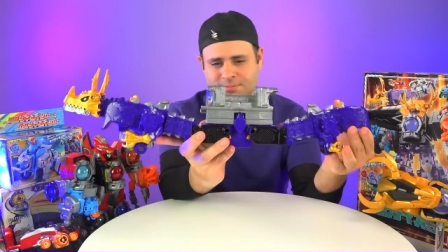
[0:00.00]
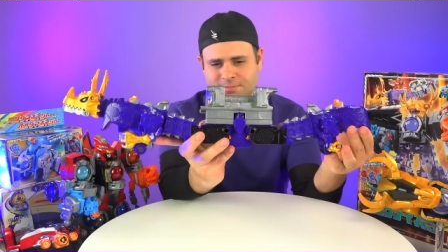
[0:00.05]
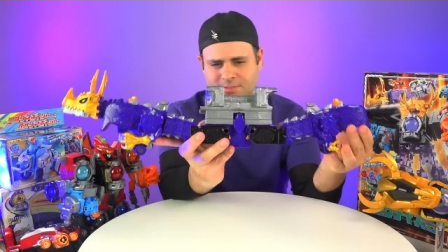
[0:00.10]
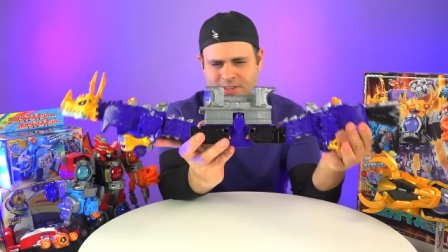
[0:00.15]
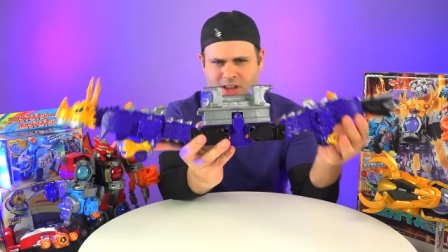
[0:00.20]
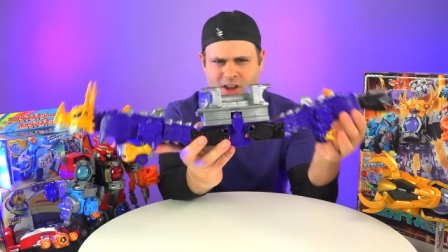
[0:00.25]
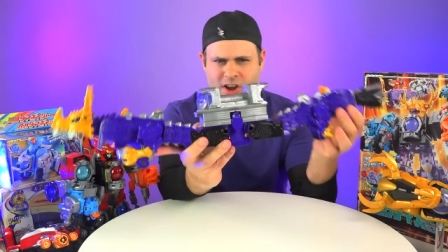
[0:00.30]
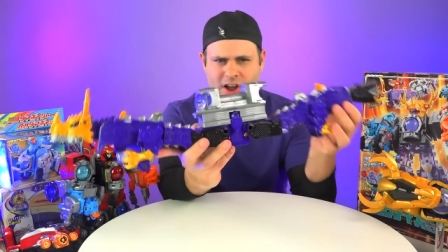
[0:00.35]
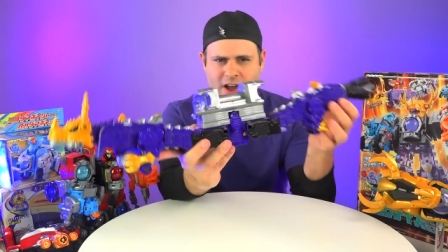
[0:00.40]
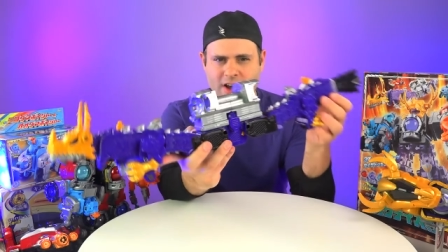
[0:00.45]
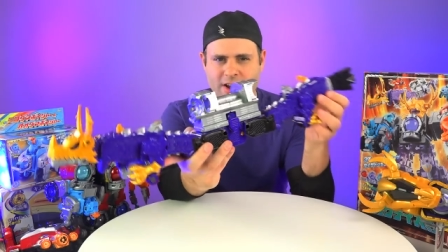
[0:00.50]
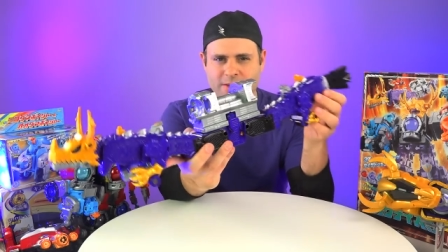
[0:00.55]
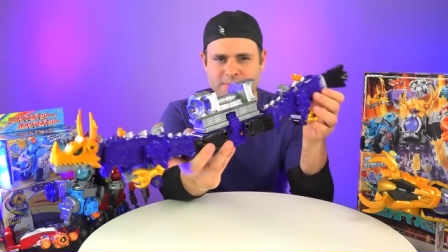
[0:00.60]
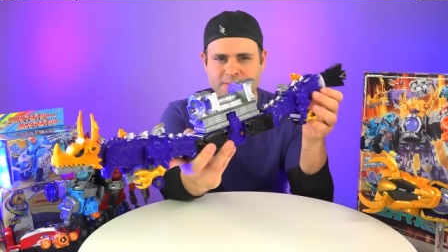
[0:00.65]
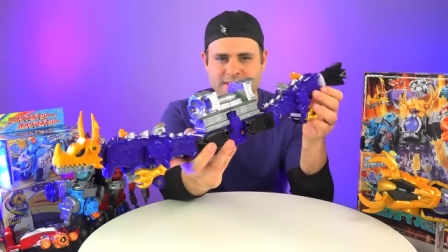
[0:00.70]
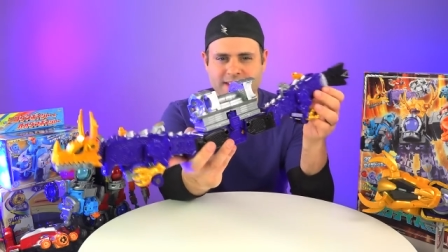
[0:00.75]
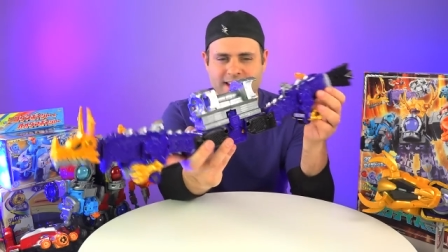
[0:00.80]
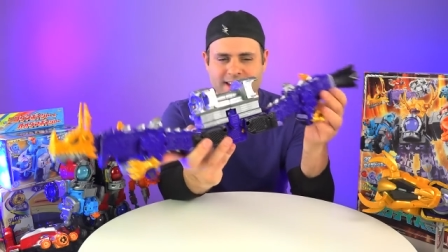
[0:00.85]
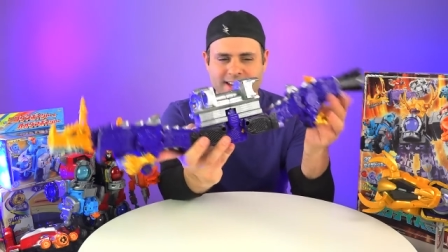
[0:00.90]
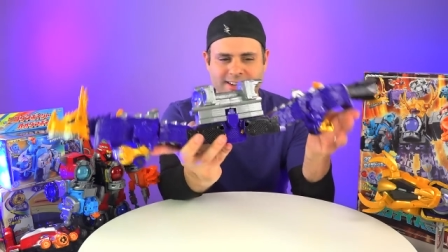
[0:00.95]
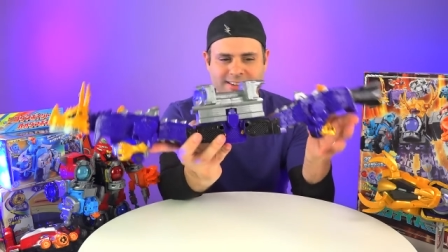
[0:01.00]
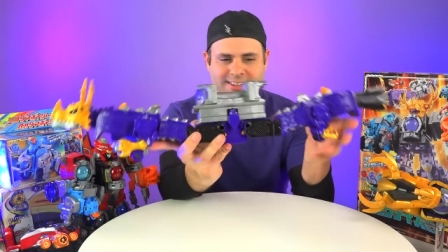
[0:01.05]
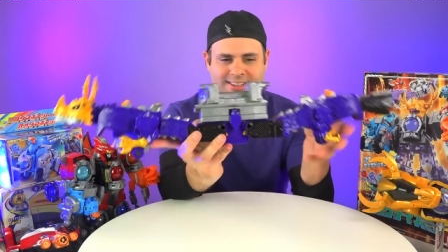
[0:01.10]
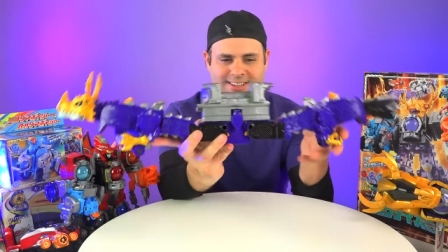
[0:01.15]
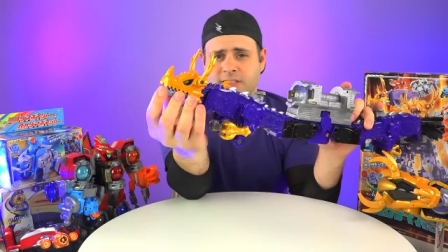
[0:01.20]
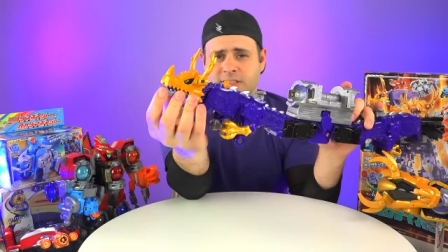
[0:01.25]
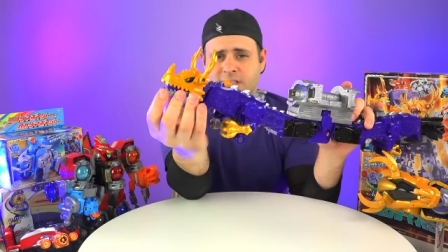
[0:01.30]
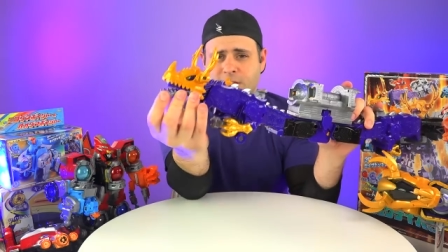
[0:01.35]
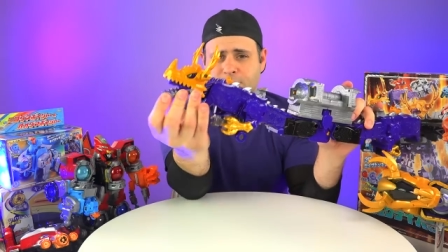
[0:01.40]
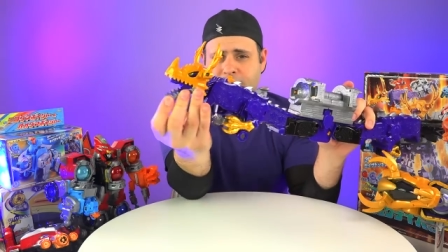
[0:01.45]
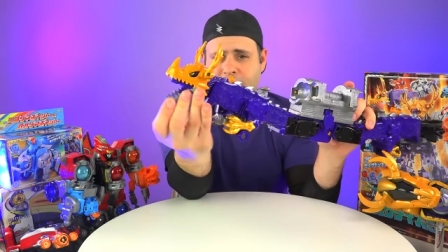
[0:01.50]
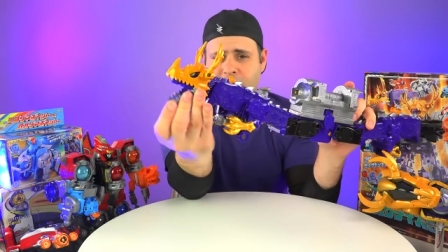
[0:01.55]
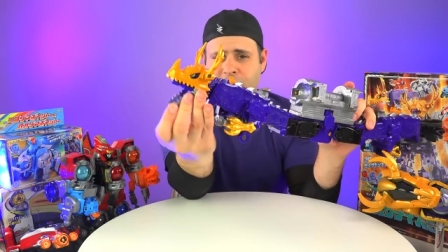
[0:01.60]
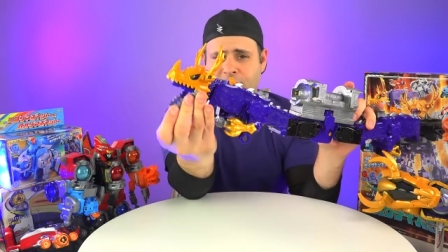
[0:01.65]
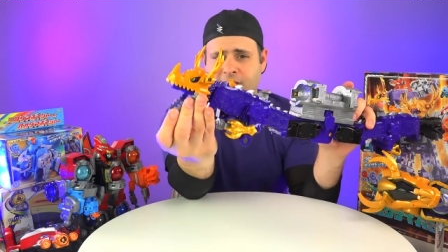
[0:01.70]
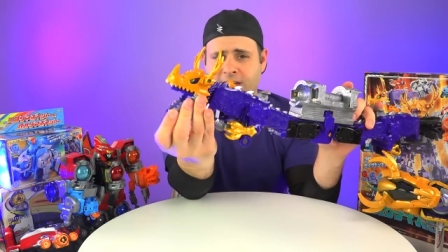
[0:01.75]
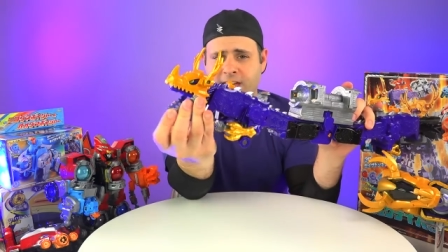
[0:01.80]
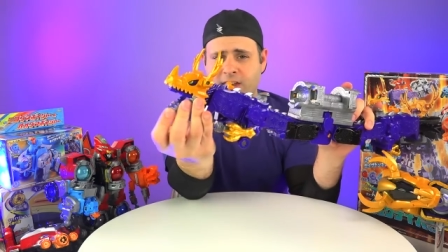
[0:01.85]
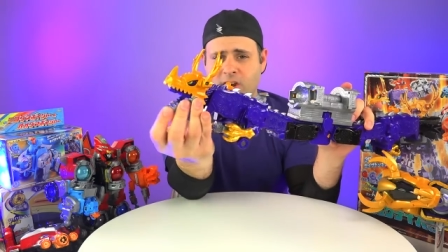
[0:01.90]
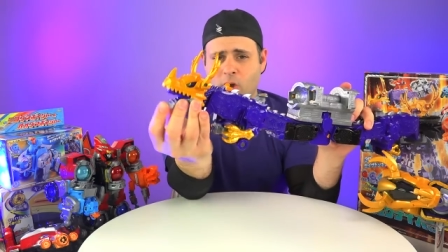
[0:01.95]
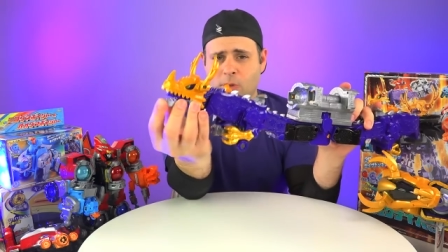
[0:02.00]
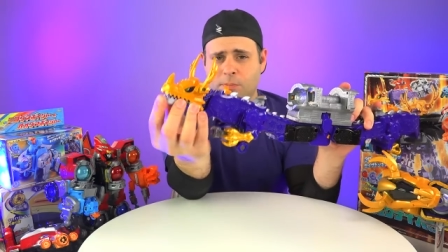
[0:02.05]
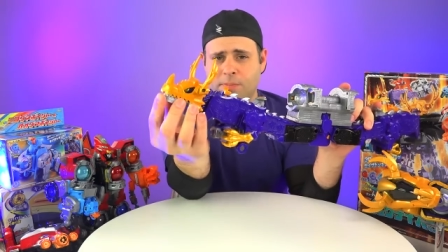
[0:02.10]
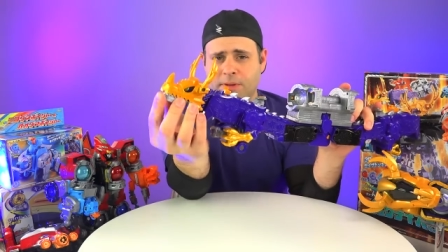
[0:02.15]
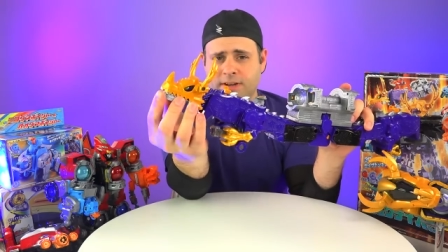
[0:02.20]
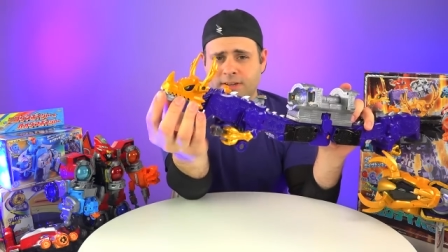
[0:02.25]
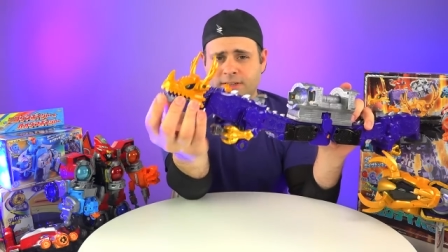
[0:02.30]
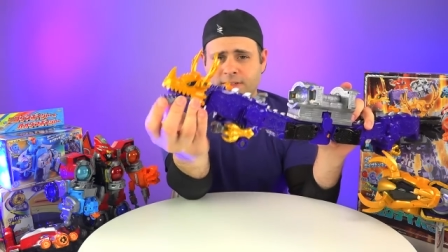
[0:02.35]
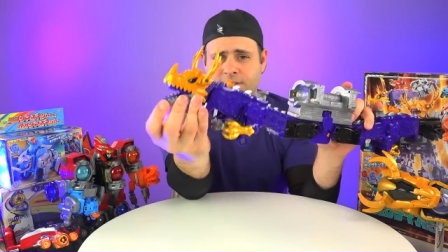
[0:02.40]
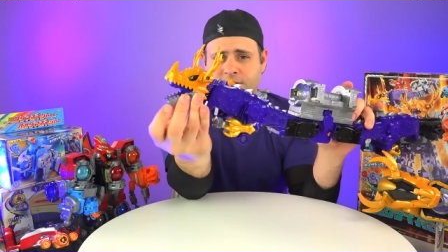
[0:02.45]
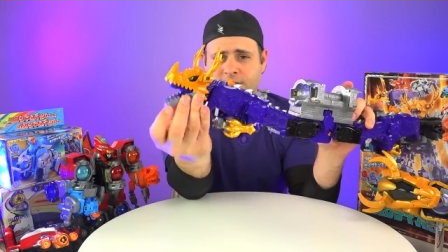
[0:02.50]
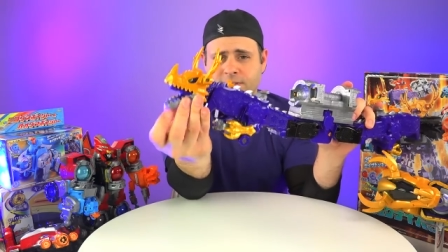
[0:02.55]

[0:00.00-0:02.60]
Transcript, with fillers: You know what I'm saying. The mouth can open.